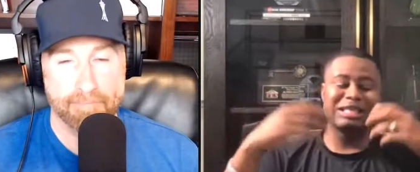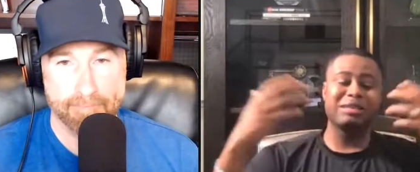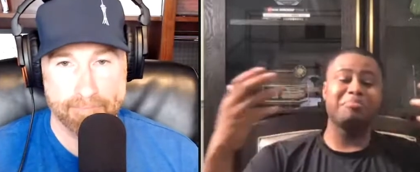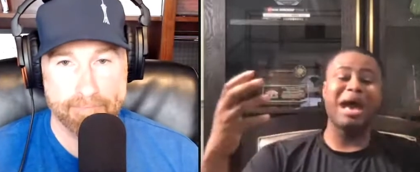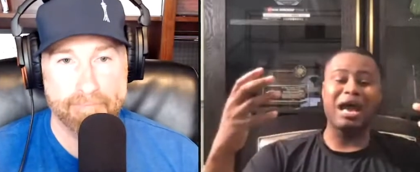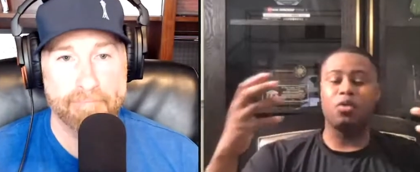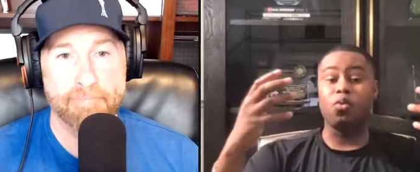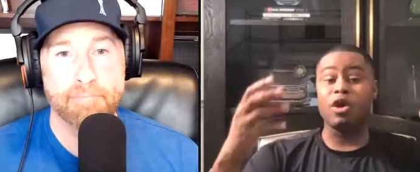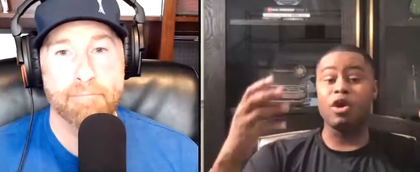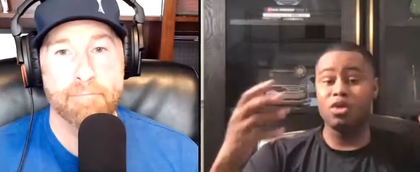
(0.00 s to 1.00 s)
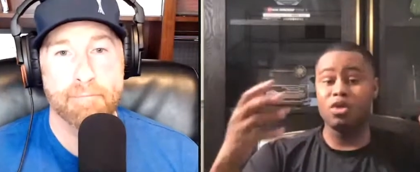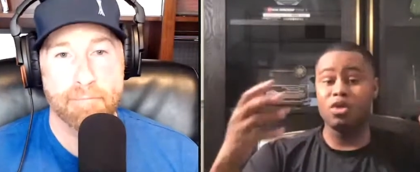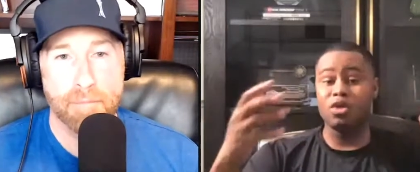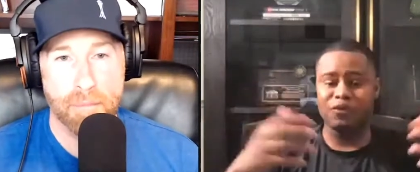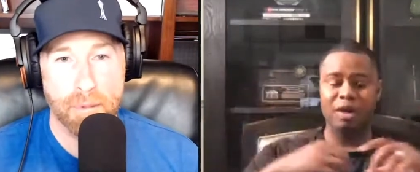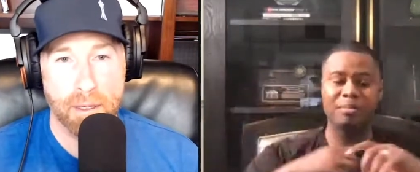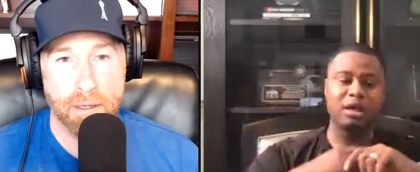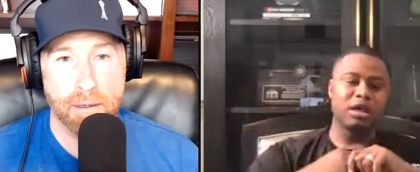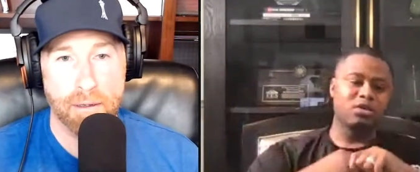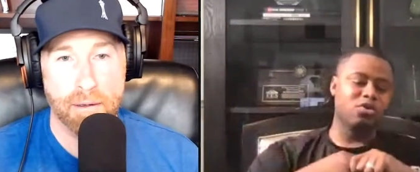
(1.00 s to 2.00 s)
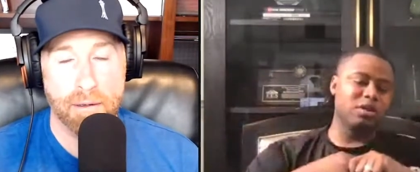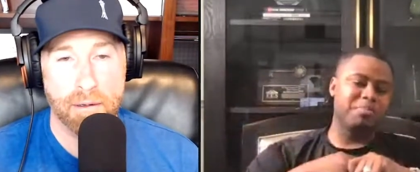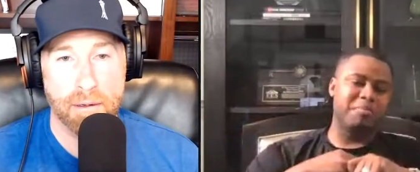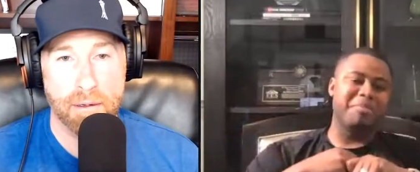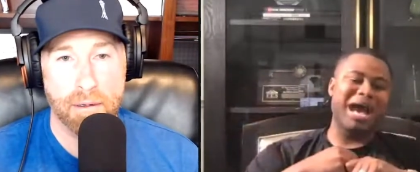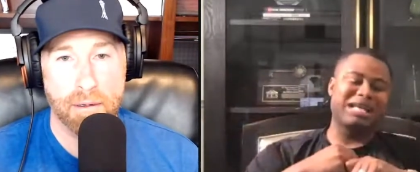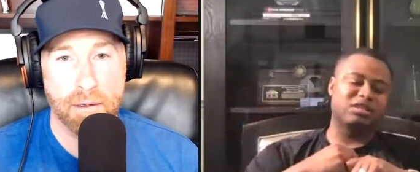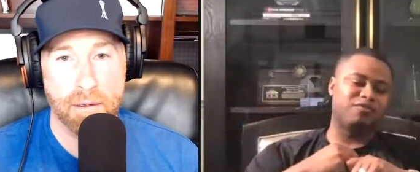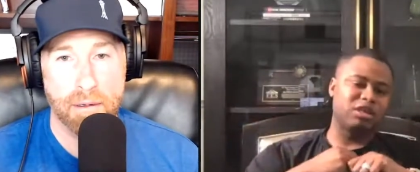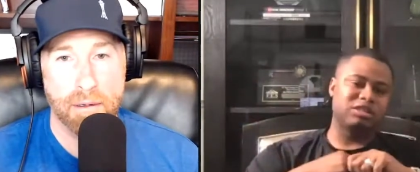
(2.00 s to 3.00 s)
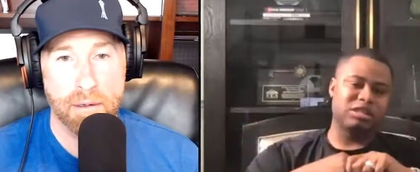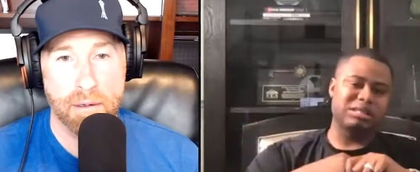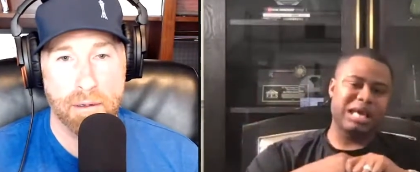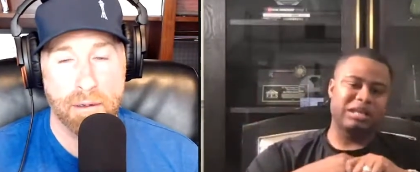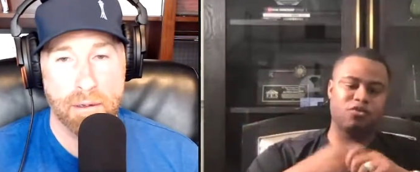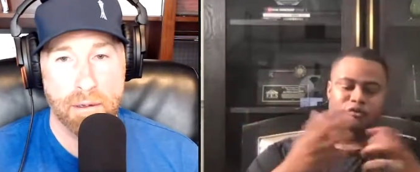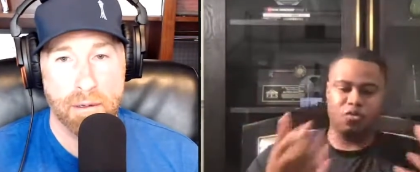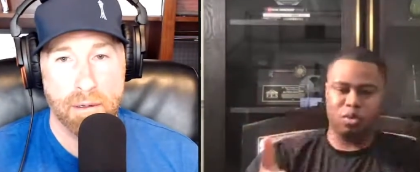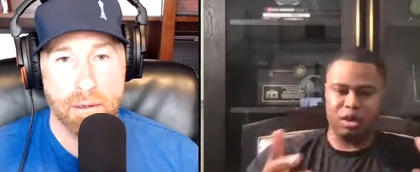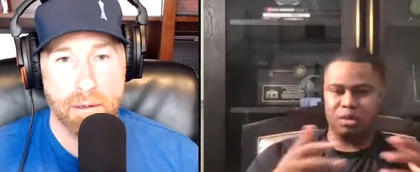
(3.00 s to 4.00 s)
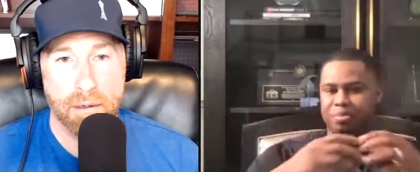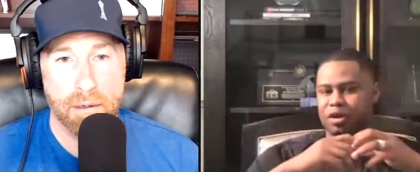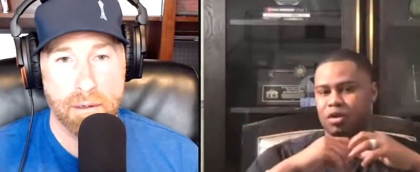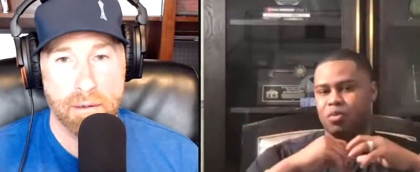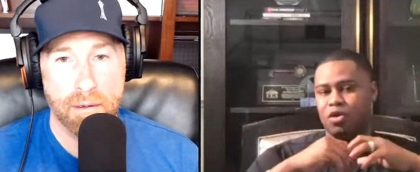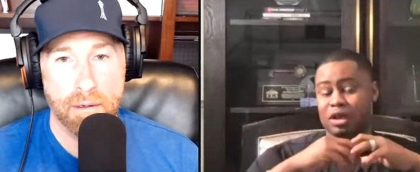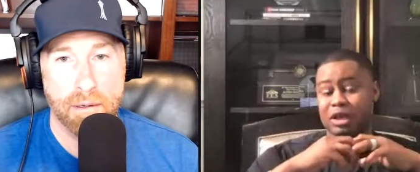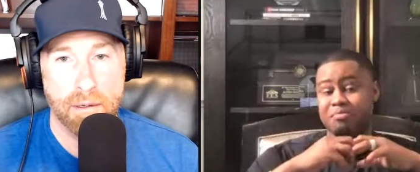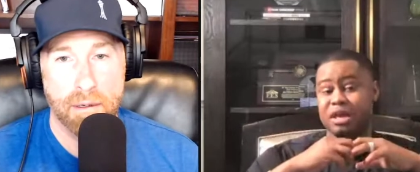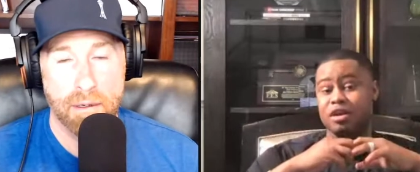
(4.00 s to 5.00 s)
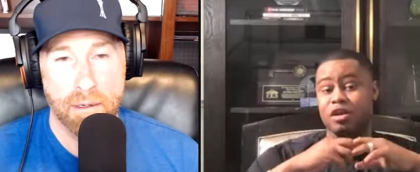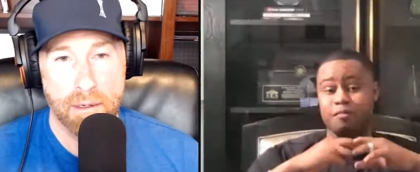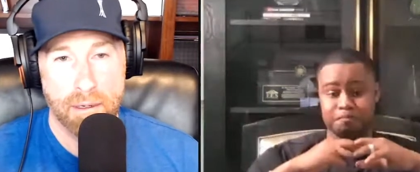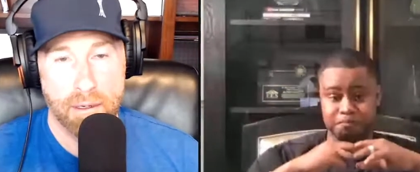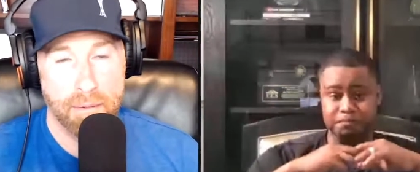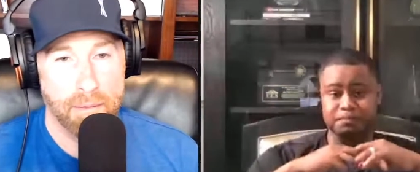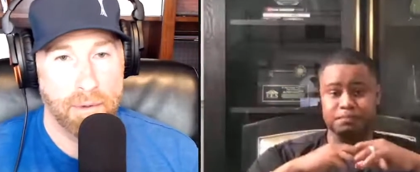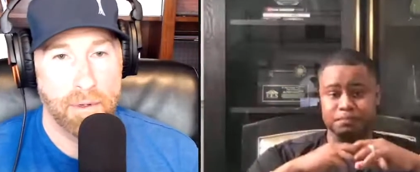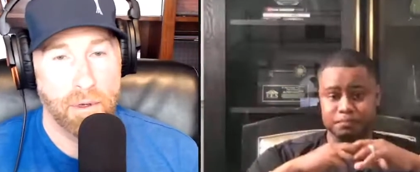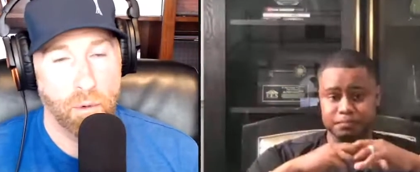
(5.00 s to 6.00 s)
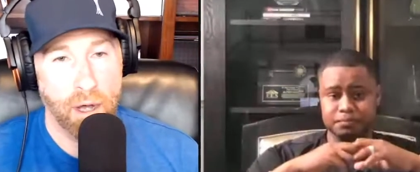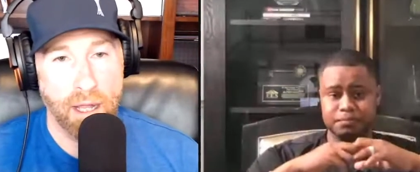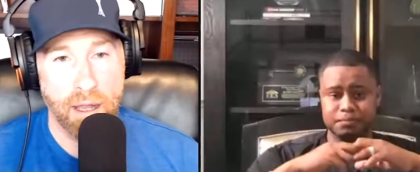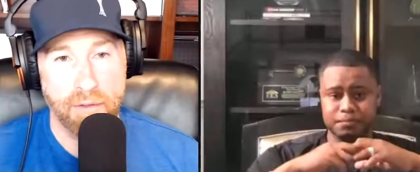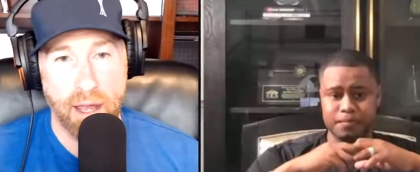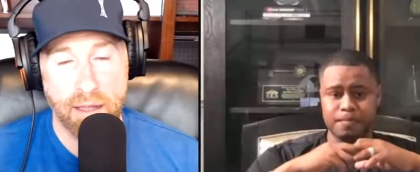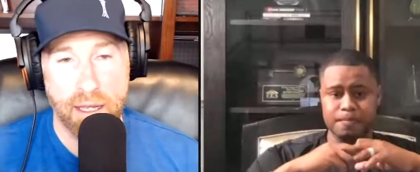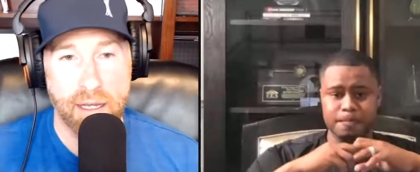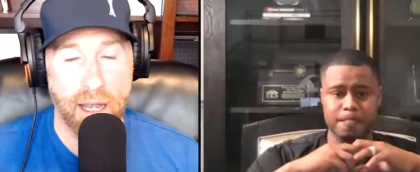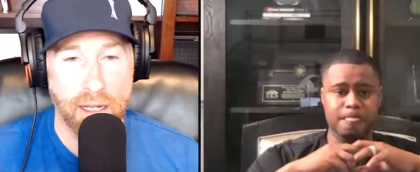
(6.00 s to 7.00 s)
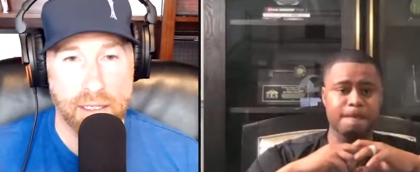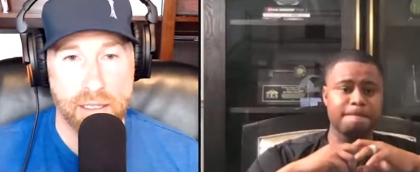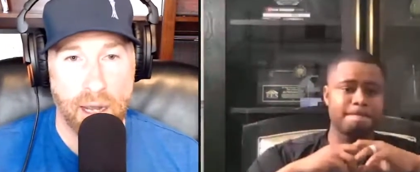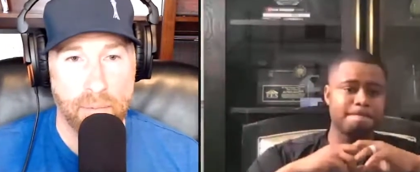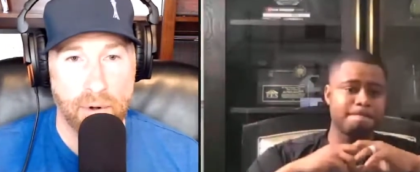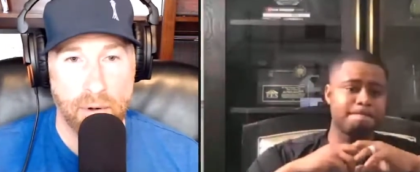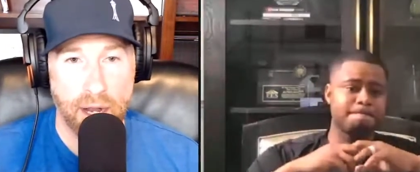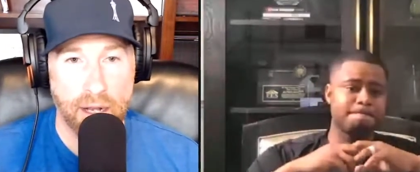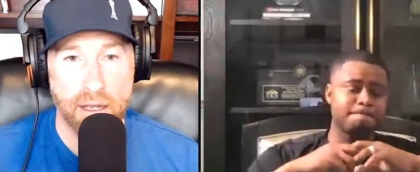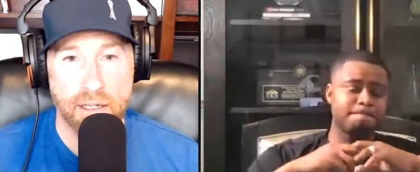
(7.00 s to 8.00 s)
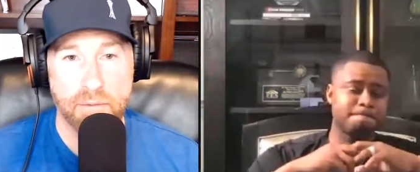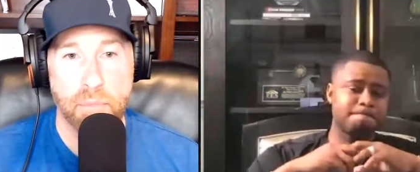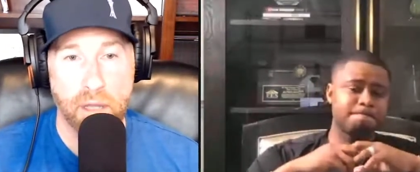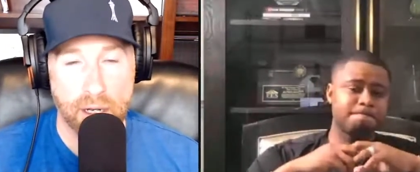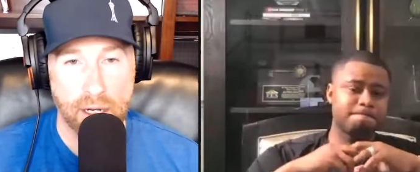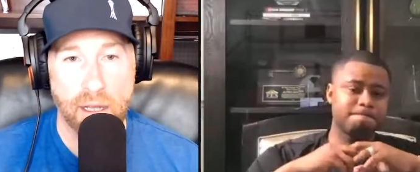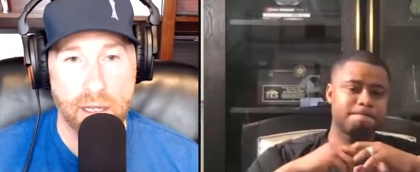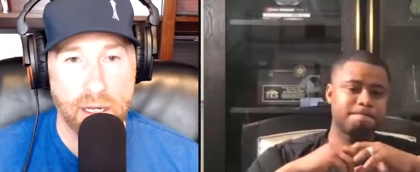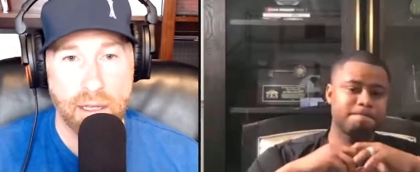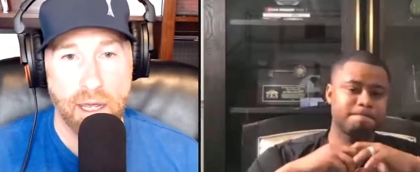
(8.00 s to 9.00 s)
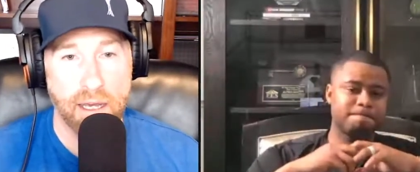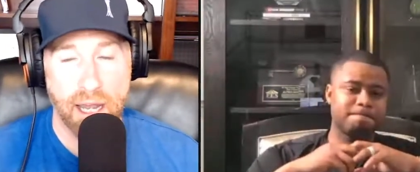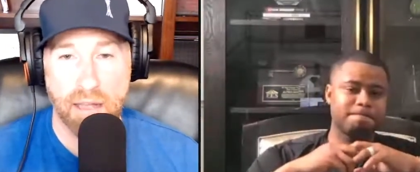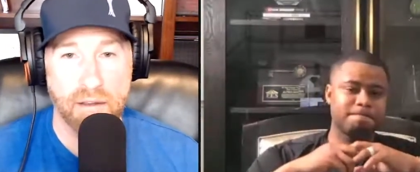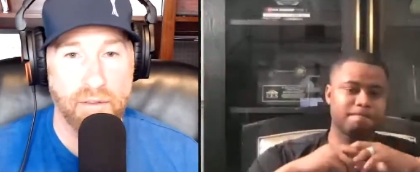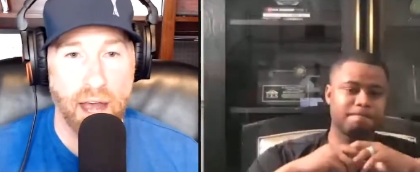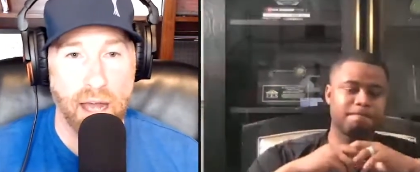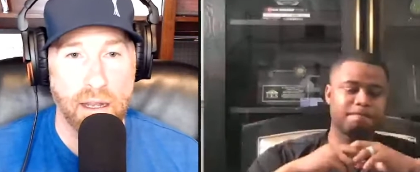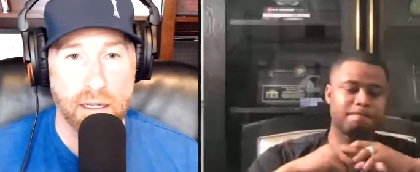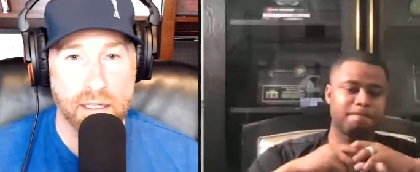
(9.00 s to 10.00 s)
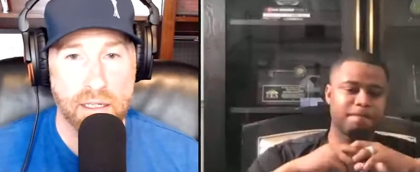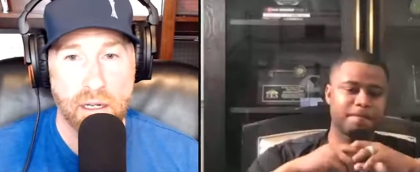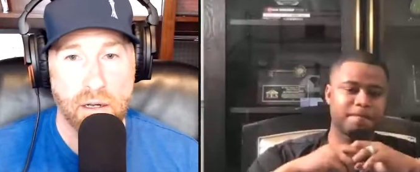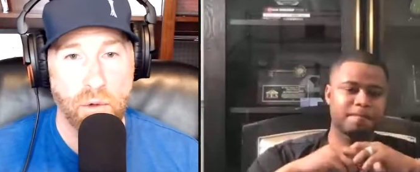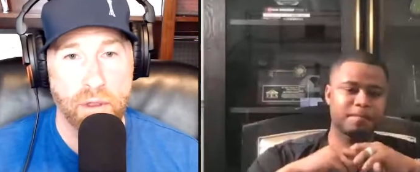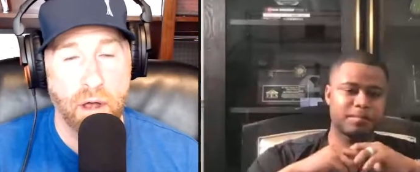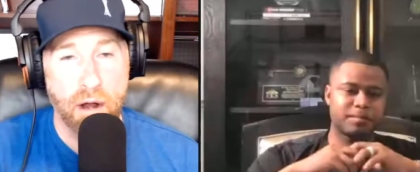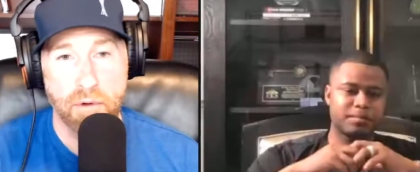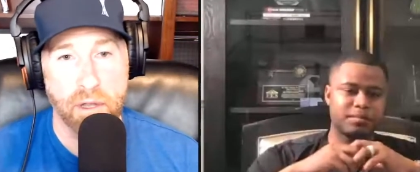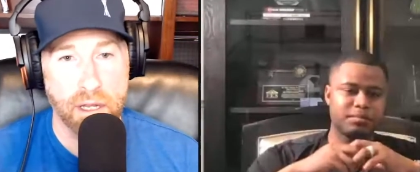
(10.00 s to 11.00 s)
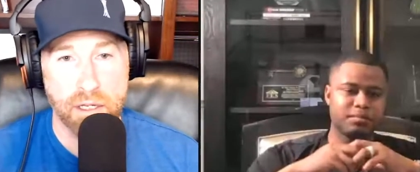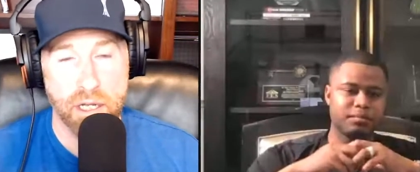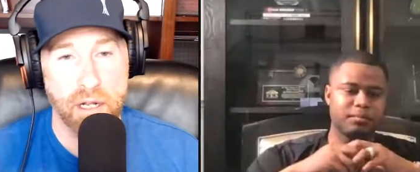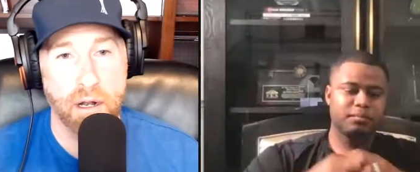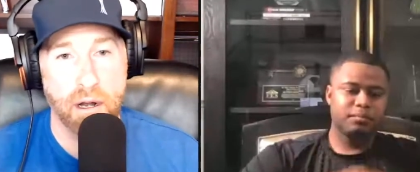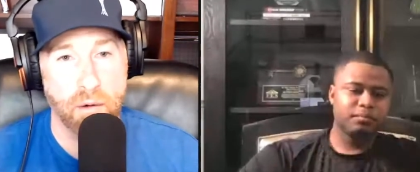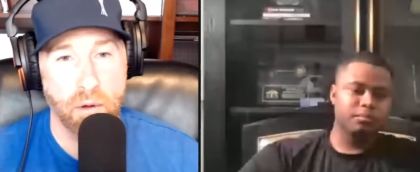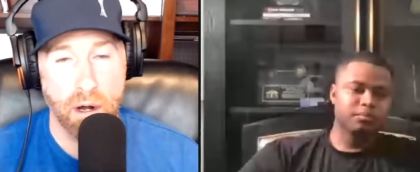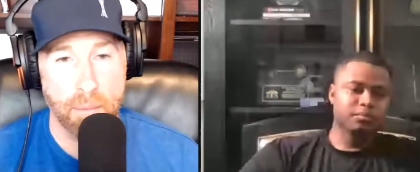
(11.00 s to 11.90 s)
Speaker 1: doesn't matter where you come from. You can be massively successful if you're willing to put in the work and commit here.
Speaker 2: Well, I love that. They can't separate us politically. They can't divide us with our religion, our, our